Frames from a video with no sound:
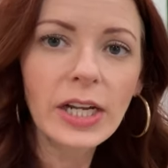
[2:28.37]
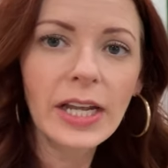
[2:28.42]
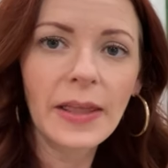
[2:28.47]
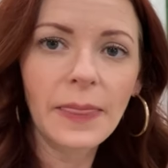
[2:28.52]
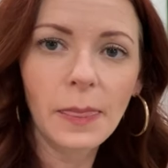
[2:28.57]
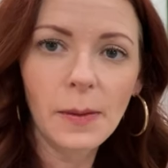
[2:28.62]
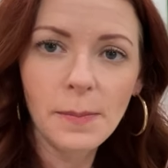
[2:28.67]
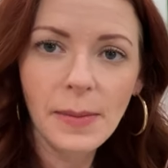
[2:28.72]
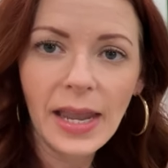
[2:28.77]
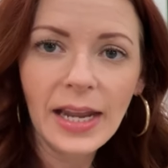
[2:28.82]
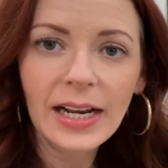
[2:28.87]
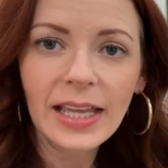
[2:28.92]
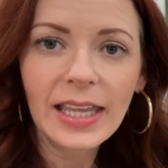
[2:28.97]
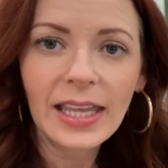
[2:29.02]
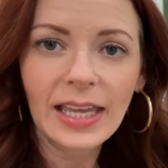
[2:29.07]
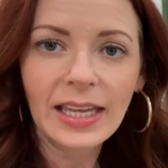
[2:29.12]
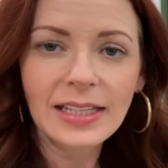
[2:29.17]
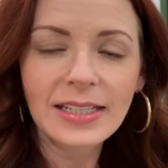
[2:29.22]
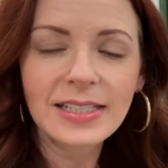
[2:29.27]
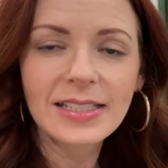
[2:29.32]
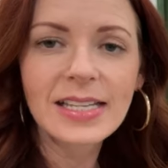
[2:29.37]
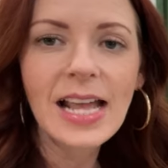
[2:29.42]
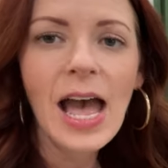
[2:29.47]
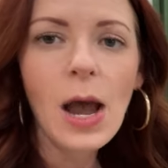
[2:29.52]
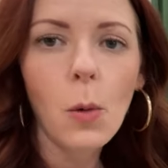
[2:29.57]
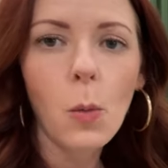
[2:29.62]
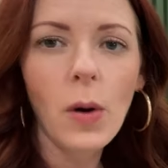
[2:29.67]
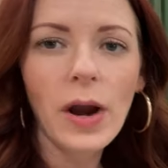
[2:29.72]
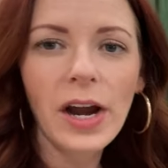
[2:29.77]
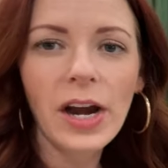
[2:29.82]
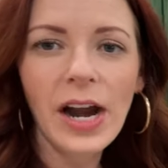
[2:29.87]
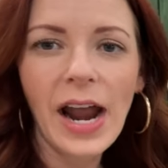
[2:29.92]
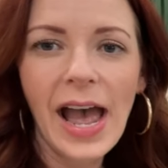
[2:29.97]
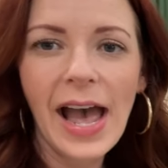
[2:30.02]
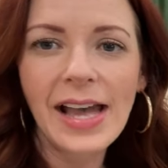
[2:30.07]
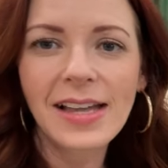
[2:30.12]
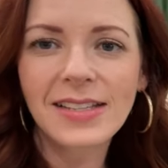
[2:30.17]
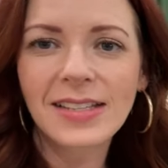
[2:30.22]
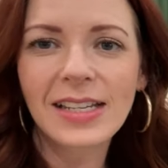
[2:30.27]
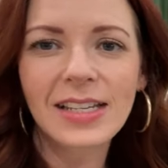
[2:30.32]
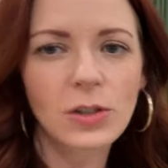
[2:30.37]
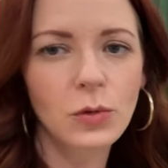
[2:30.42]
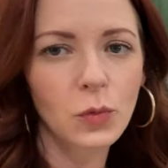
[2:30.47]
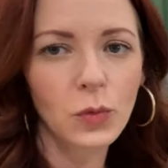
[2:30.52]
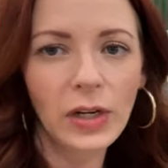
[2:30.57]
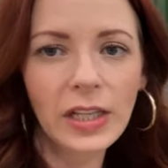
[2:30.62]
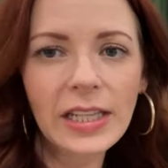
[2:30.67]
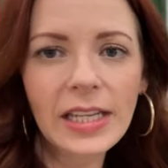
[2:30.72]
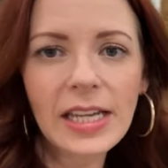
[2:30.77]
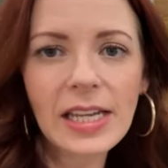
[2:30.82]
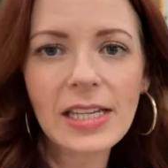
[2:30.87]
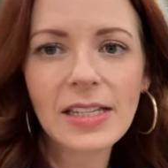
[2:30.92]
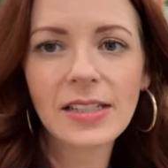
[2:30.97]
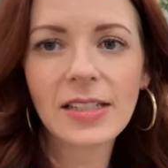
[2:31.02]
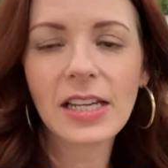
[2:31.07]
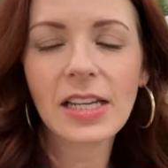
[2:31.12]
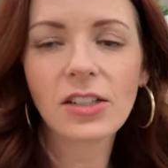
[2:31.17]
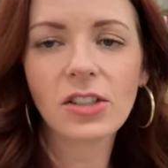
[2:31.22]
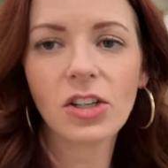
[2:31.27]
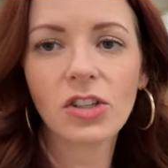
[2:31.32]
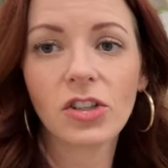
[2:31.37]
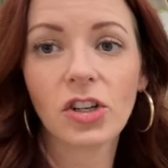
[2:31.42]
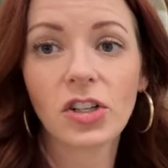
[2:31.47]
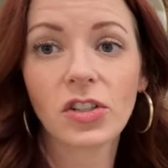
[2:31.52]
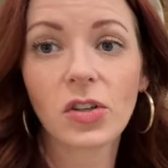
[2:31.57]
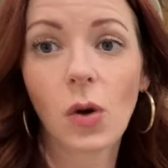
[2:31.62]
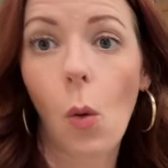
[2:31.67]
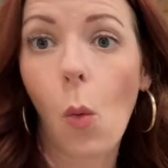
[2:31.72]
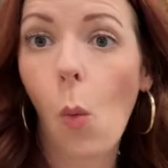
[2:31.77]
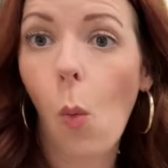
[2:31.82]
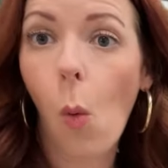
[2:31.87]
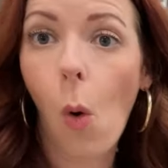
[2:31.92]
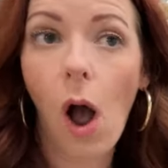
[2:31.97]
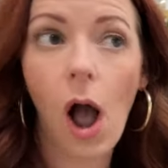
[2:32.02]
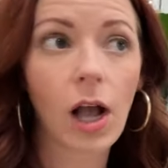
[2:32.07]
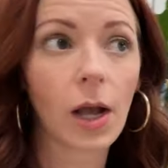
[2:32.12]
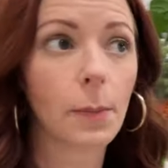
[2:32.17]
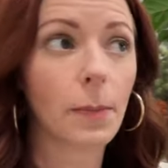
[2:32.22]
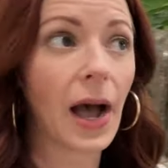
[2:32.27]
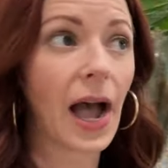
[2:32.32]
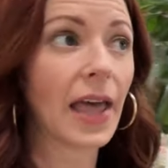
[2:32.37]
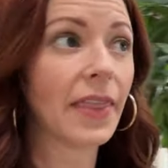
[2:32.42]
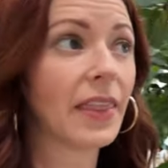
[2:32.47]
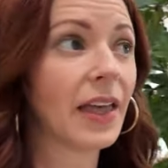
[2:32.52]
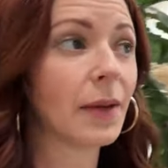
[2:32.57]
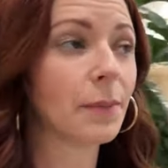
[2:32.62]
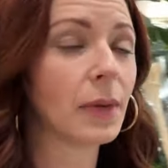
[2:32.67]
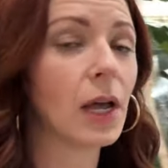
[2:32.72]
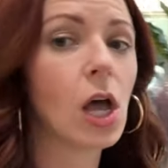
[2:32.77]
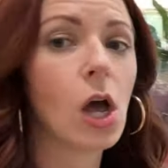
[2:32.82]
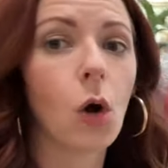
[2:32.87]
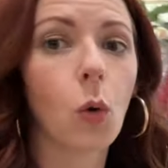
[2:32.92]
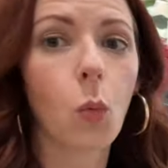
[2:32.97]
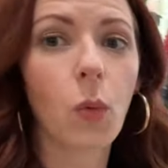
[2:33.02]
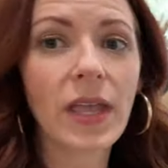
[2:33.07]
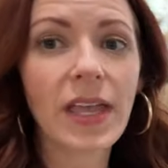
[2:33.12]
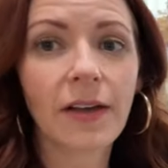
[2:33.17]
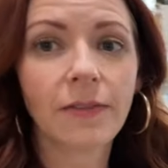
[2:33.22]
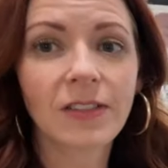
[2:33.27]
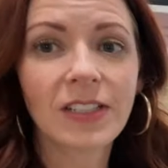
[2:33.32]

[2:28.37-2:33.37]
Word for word: at the mannequins, whereas it's really easy to just walk by them. We have